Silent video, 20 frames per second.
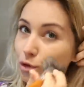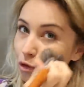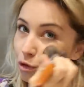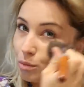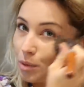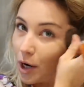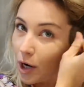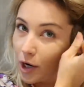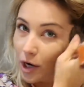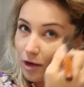
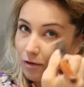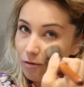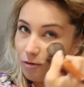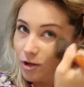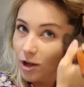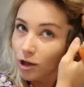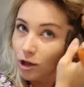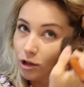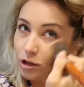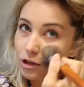blueberry
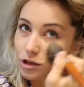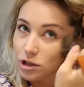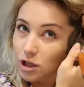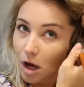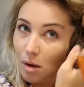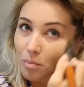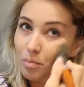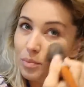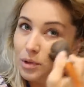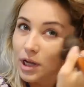filled
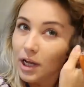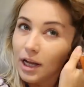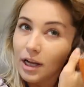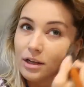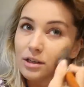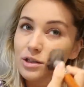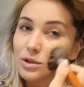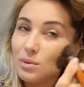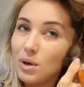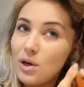
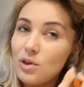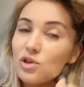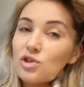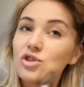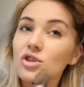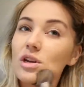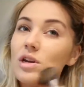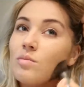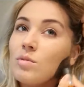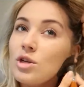dumplings with
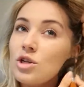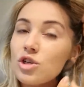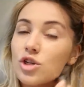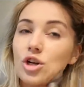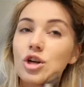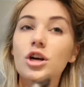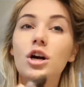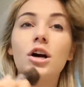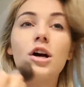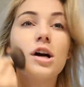cinnamon
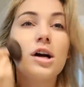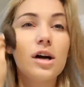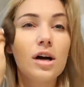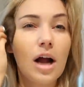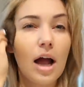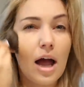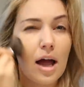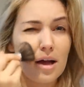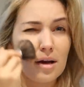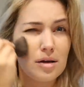sugar
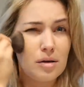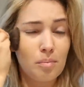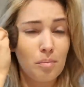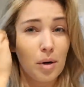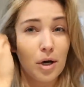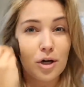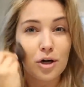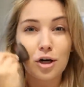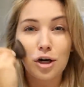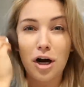and
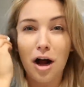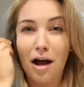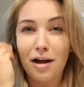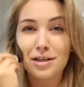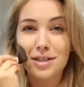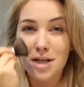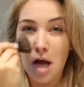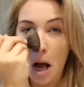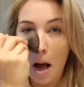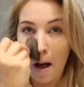butter
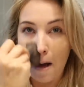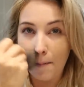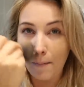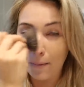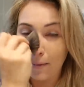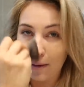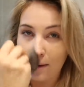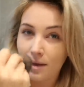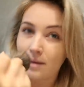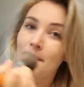on
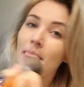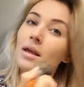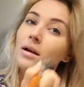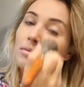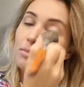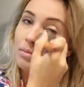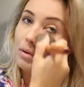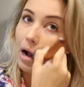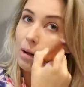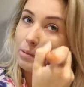top.
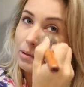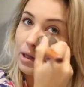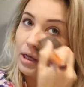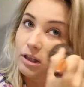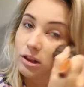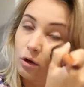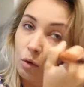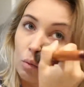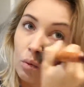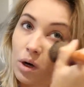Probably
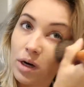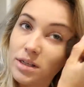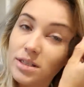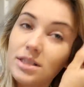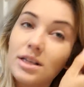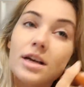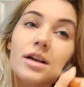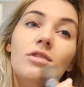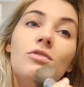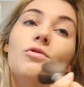like the
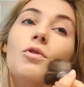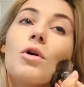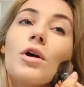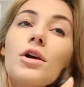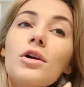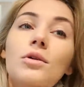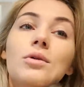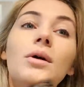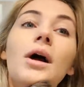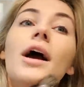worst thing for
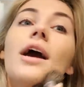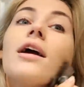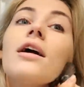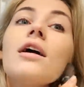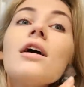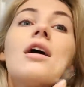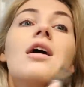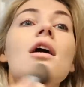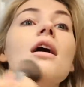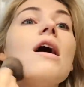you, right?
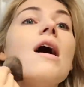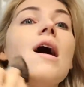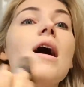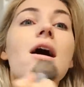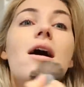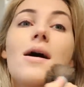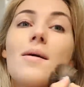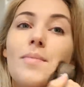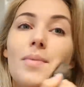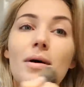
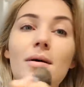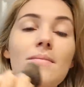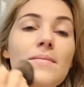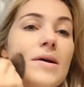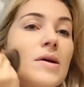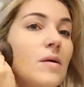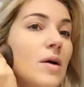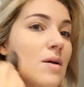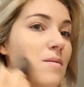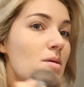But
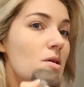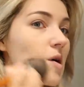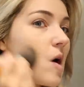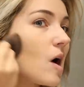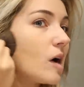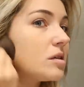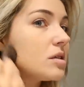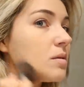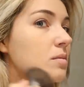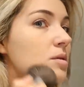my grandmother
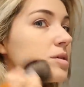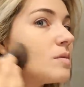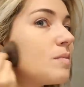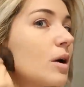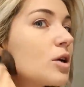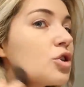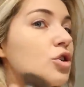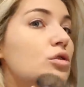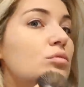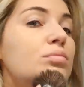had some
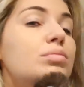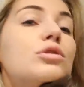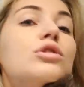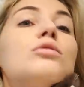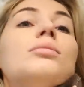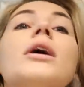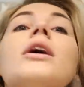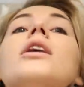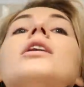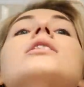special
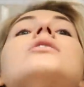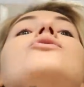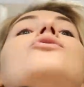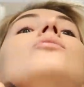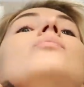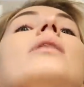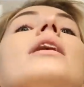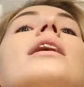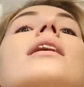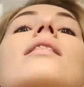blueberries
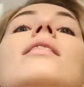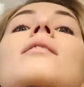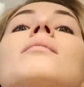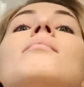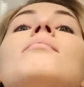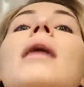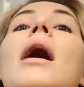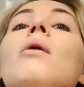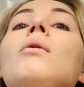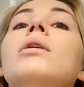from like the
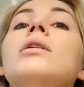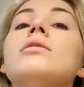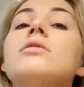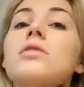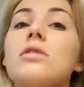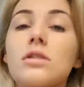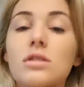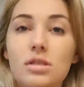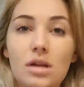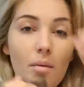
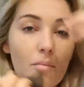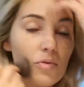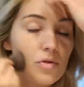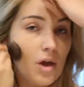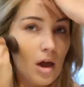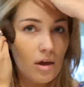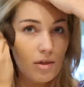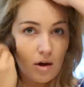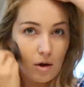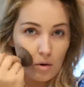mountains or
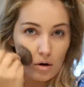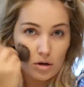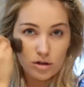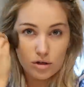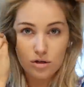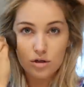something. They were